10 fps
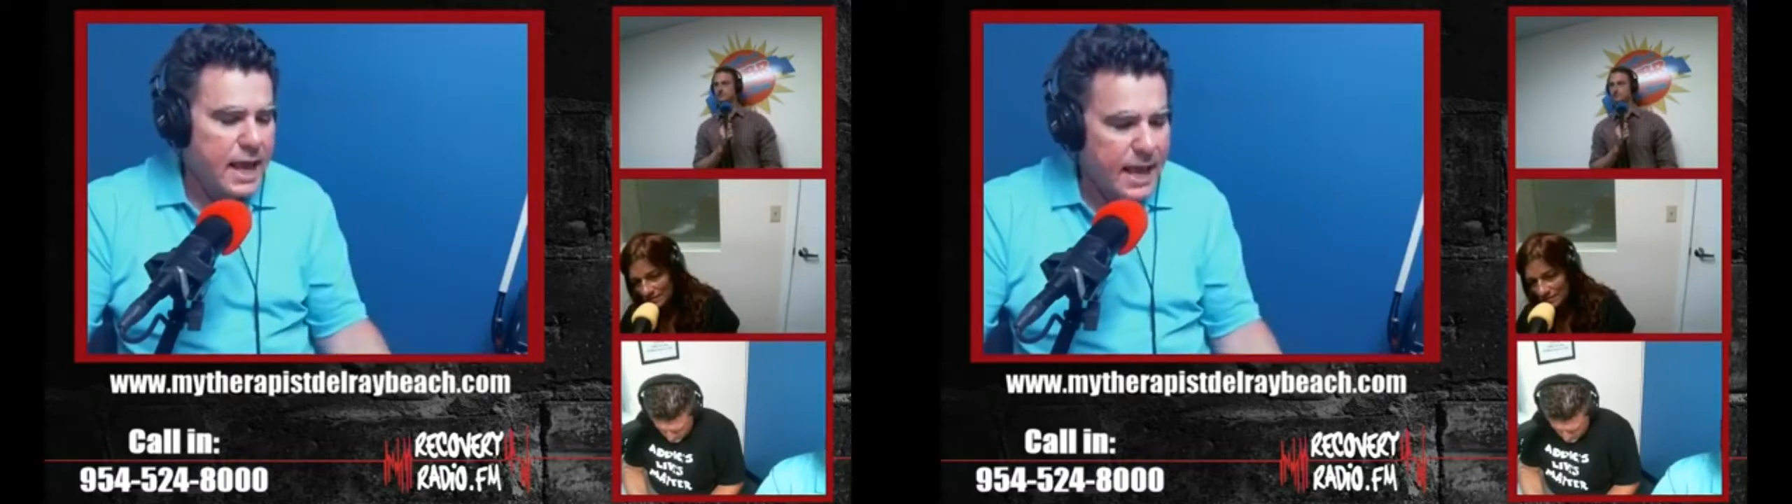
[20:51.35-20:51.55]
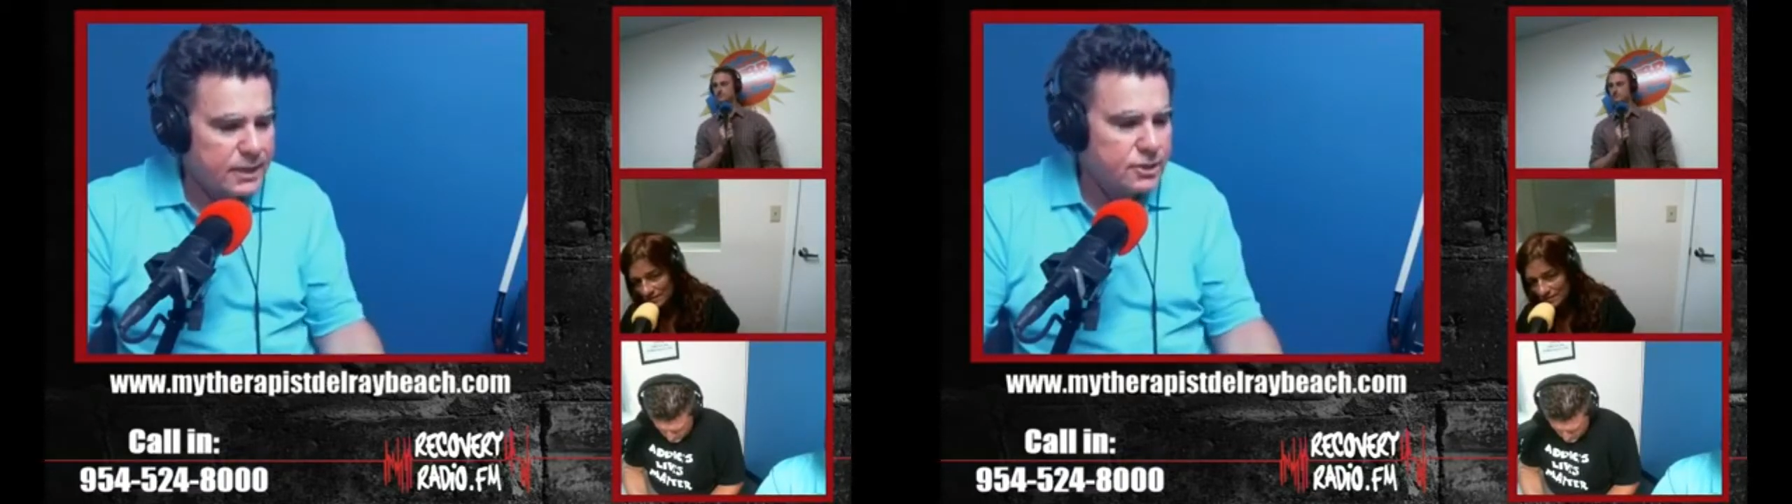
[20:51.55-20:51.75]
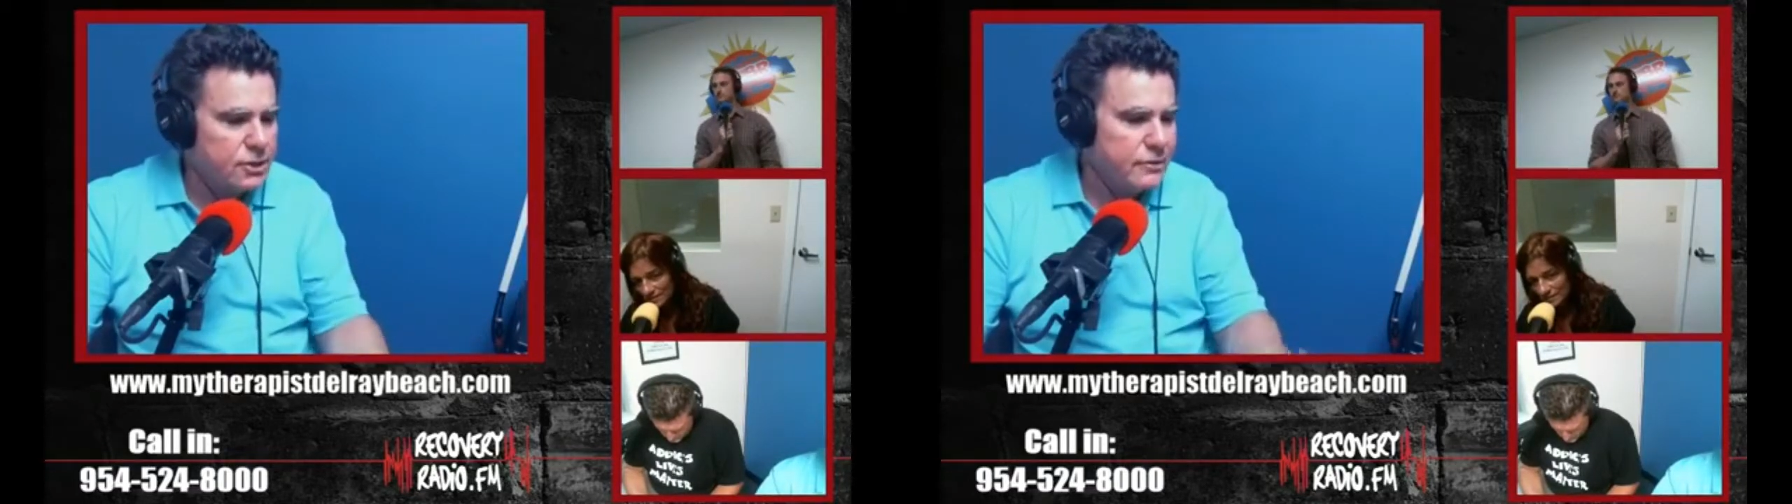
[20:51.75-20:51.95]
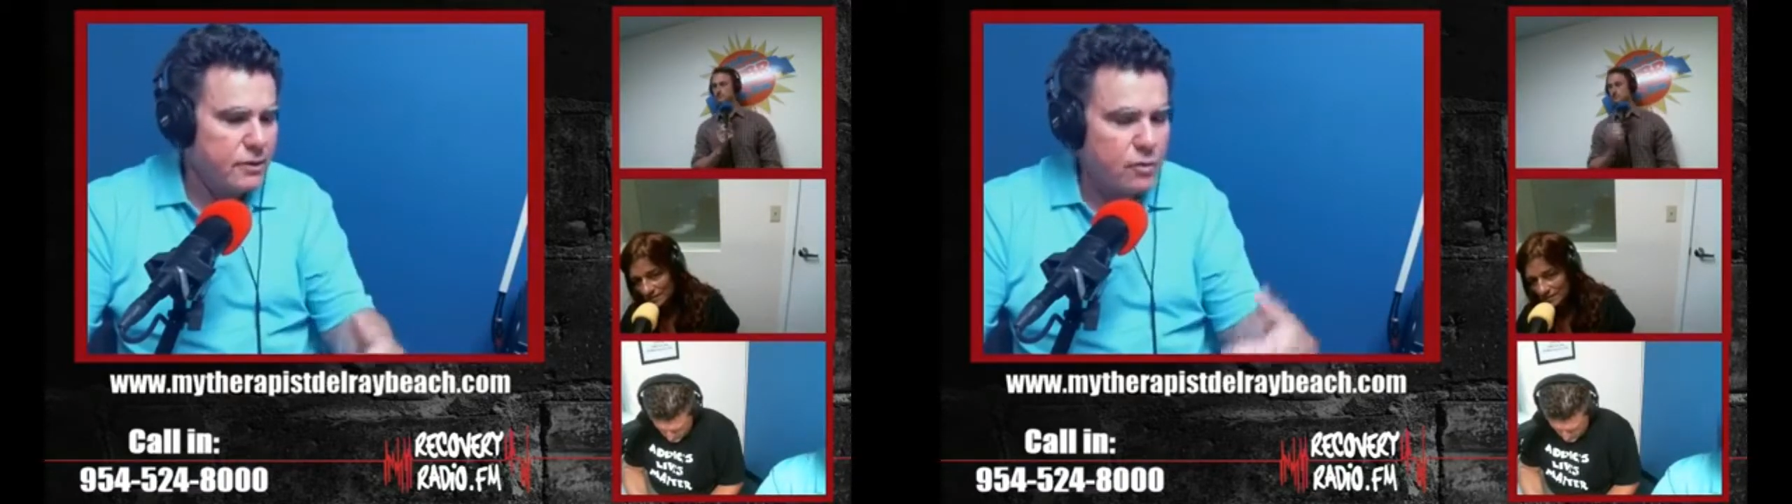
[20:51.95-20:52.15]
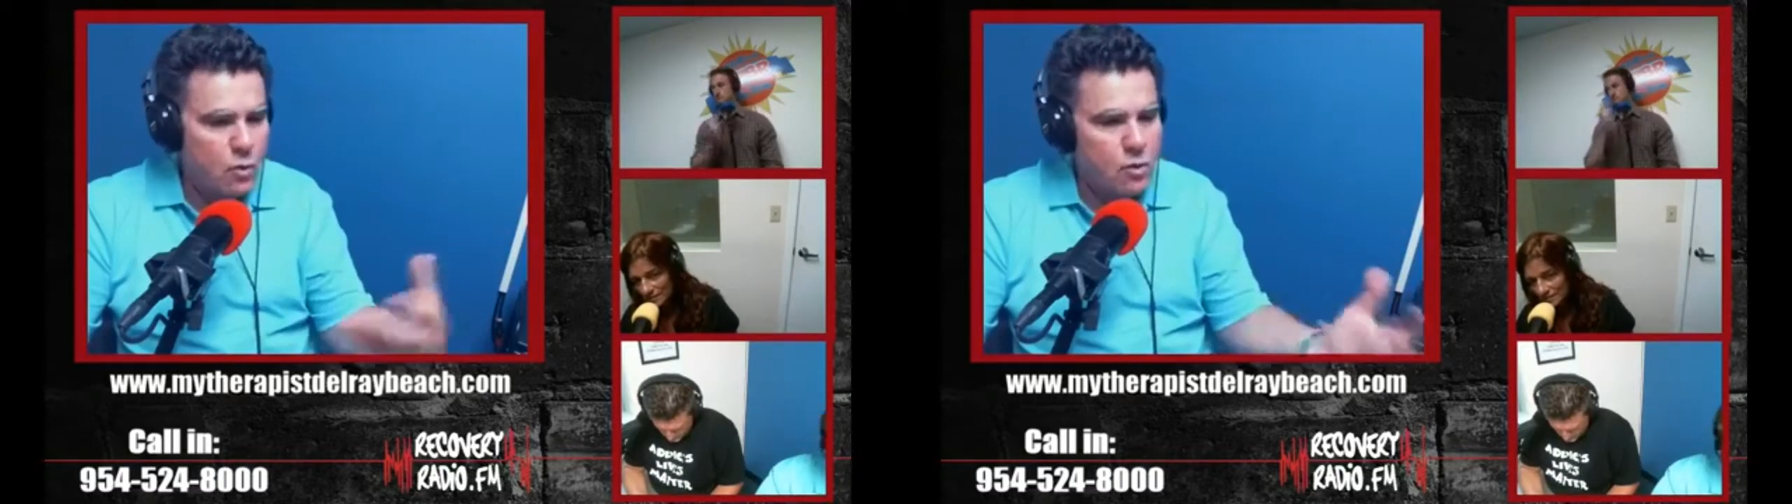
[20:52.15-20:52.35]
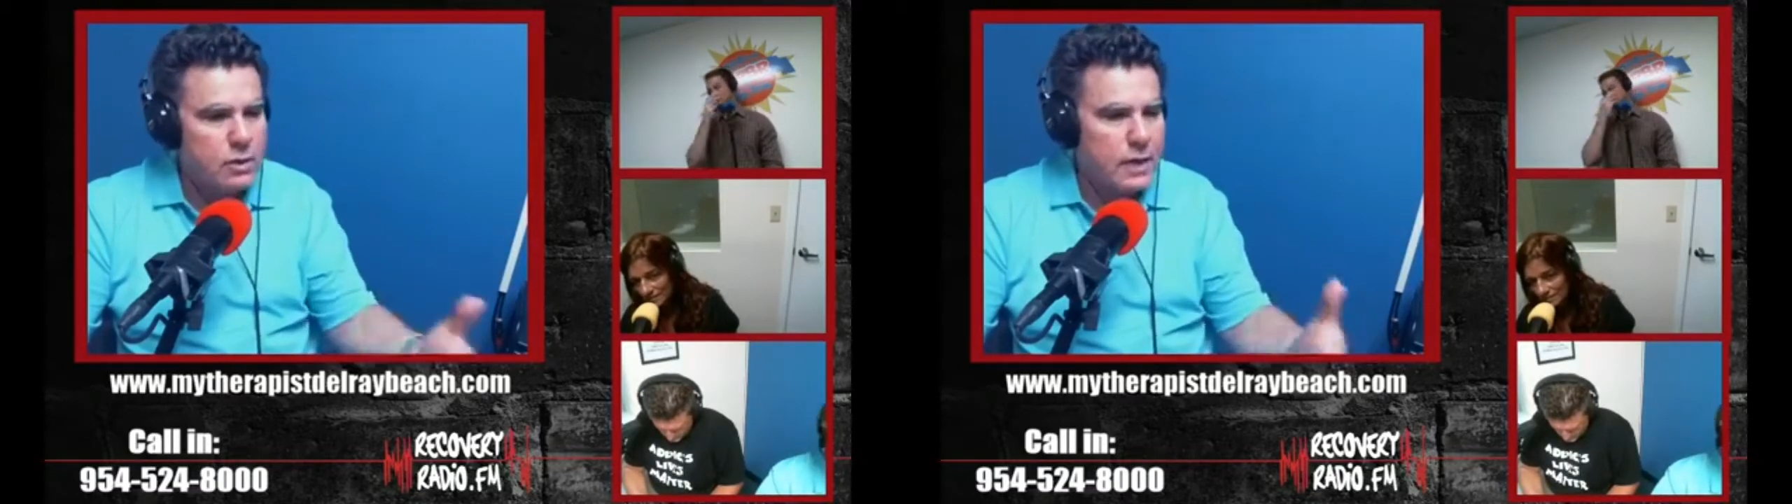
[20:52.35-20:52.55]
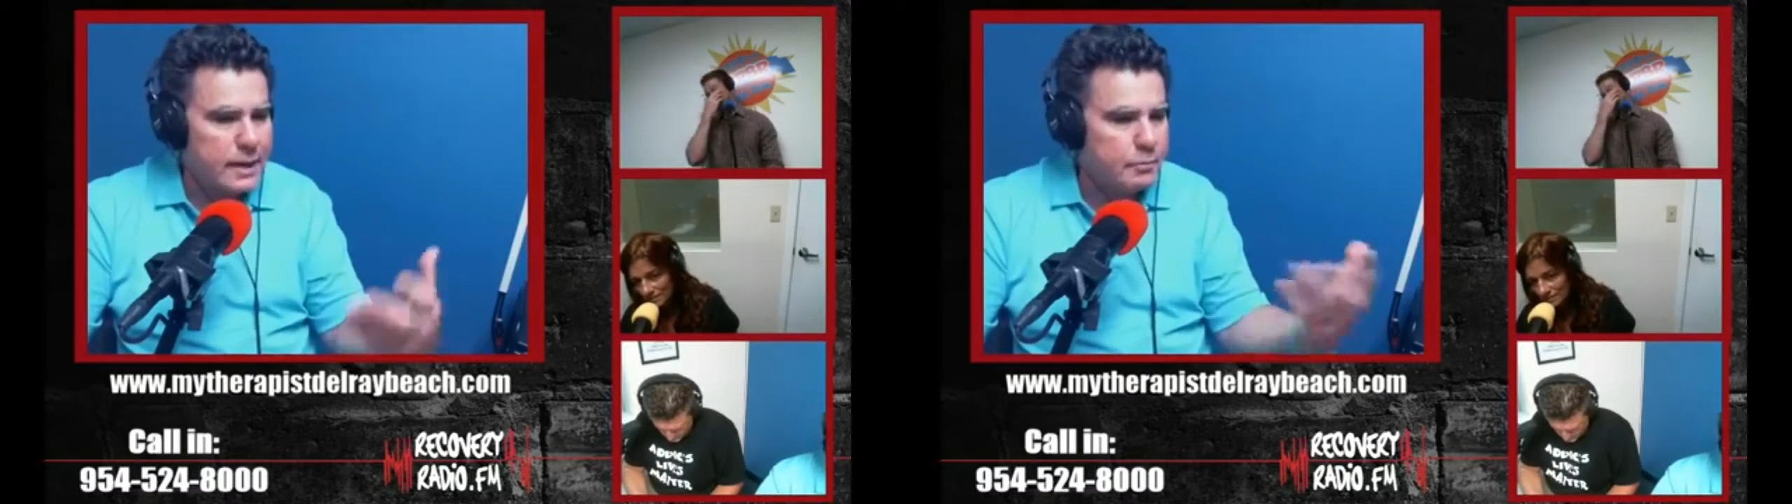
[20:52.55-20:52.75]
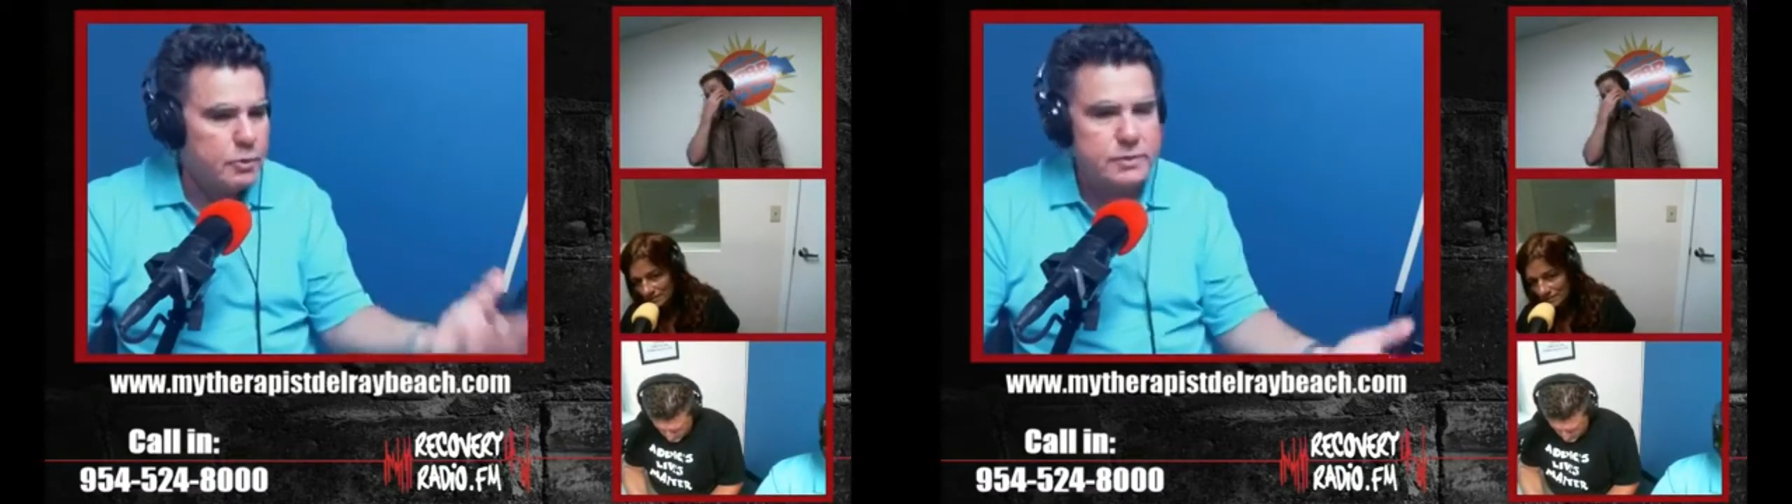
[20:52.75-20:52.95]
And, they're all
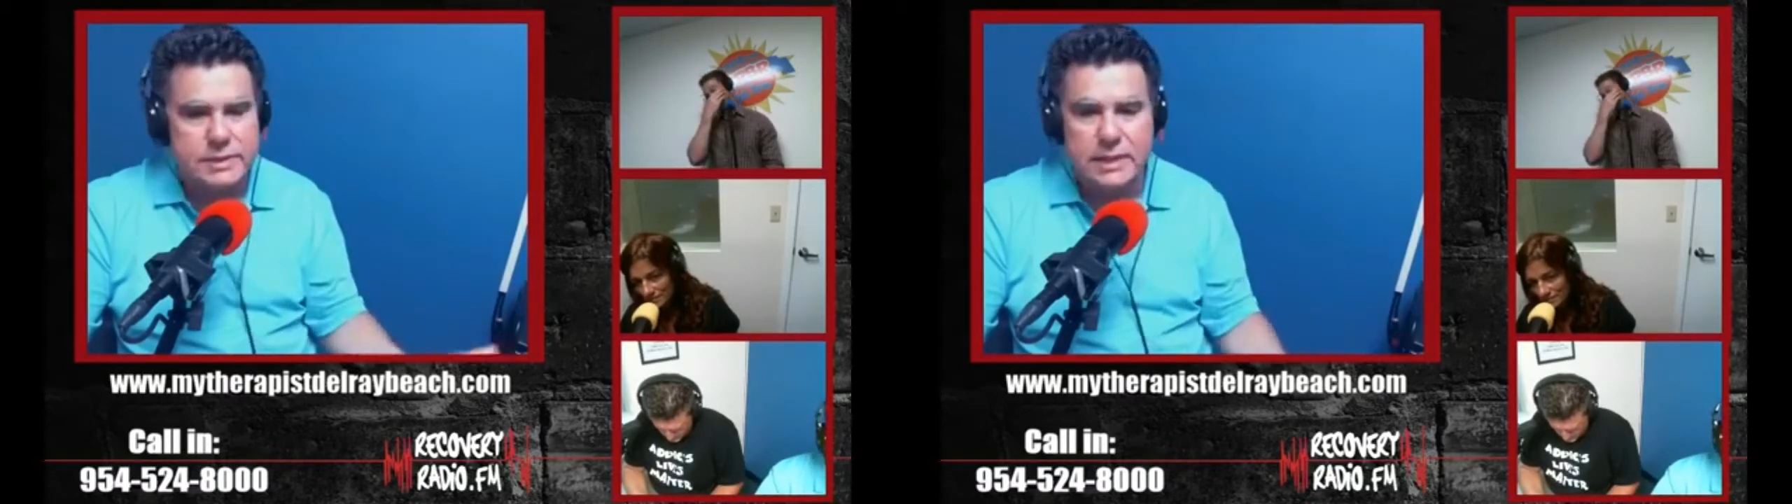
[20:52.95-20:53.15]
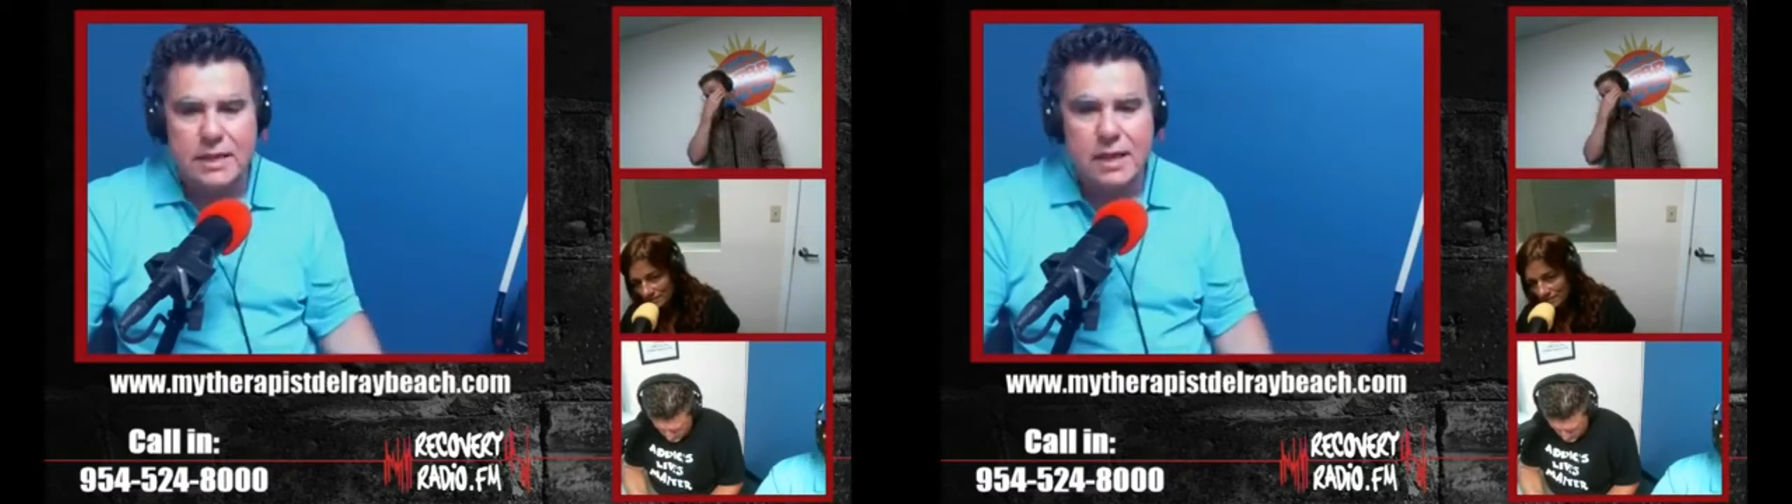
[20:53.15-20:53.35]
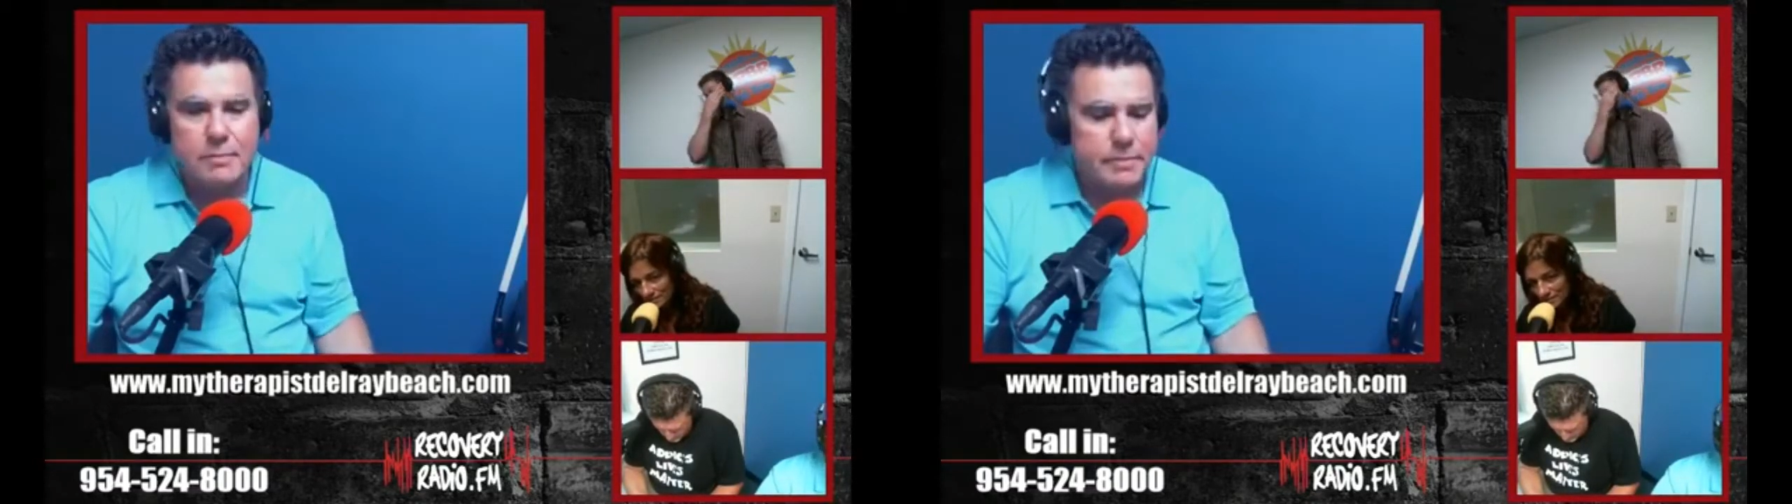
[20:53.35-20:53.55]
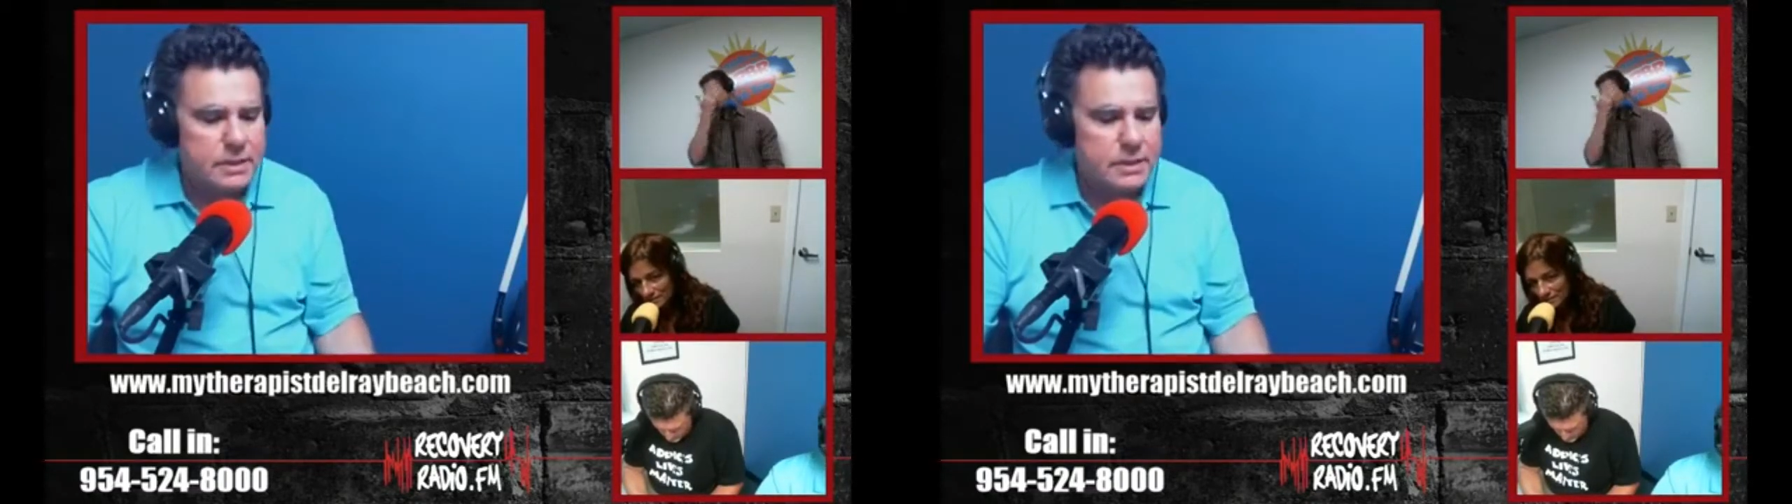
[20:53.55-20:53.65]
like boozing it up,